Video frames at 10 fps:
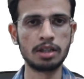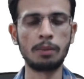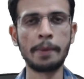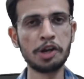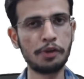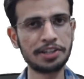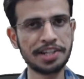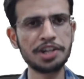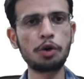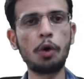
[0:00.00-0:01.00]
The
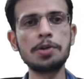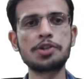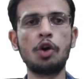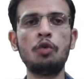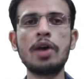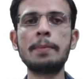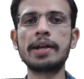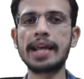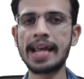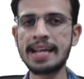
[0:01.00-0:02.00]
manufacturing cost of
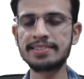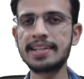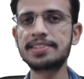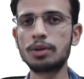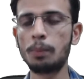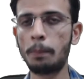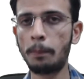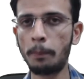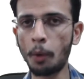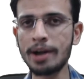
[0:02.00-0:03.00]
hammer S is
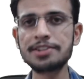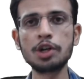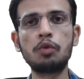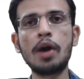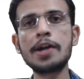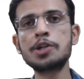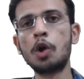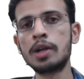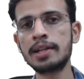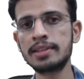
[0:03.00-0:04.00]

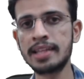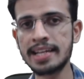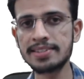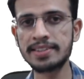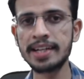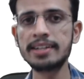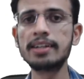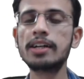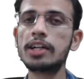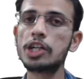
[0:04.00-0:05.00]
$0.05 less than
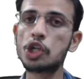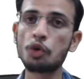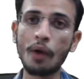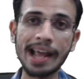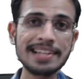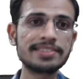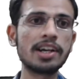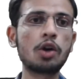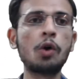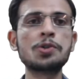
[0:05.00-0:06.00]
twice
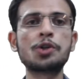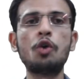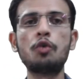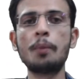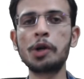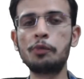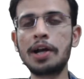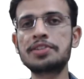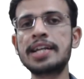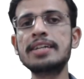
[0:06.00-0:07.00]
the cost of
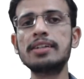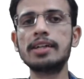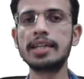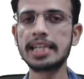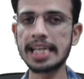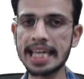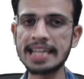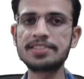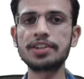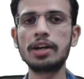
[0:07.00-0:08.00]
manufacturing
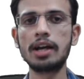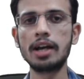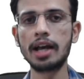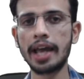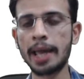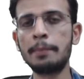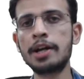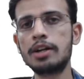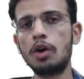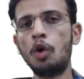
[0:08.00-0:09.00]
each
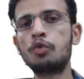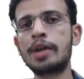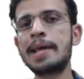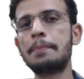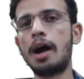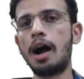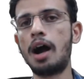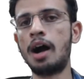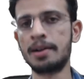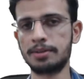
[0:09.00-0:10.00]
hammer of type
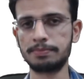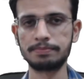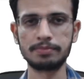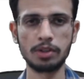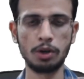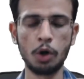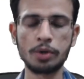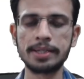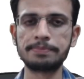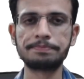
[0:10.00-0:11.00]
R.
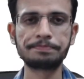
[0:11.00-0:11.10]
Okay.